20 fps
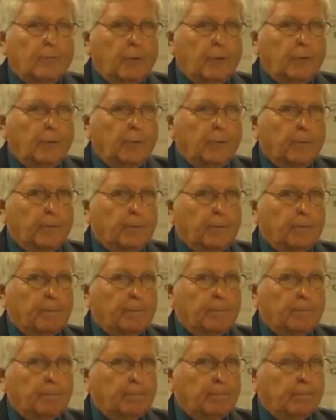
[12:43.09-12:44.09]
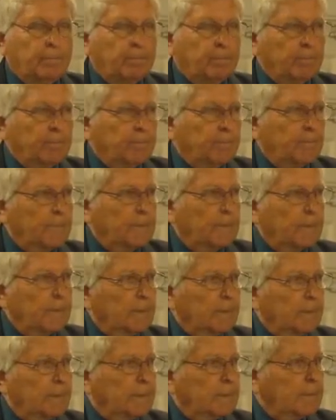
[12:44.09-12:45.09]
truth?
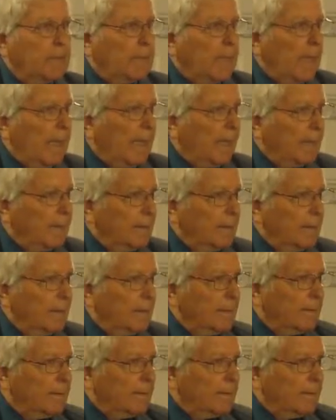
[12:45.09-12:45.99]
It's a lie, isn't it?